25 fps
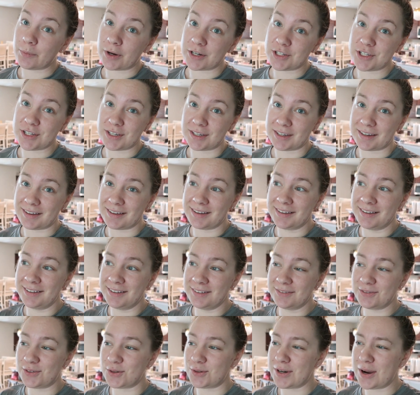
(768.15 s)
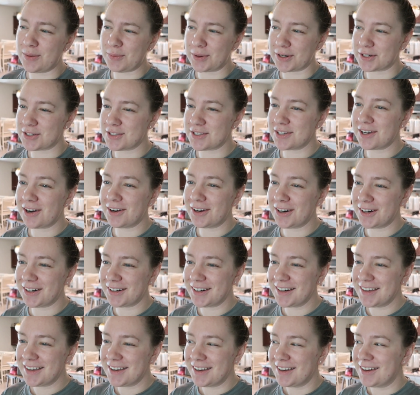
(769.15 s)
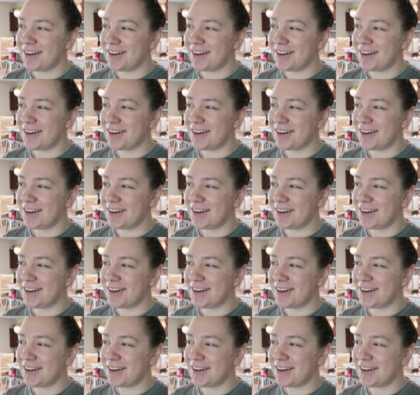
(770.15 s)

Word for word: watching Food Network Star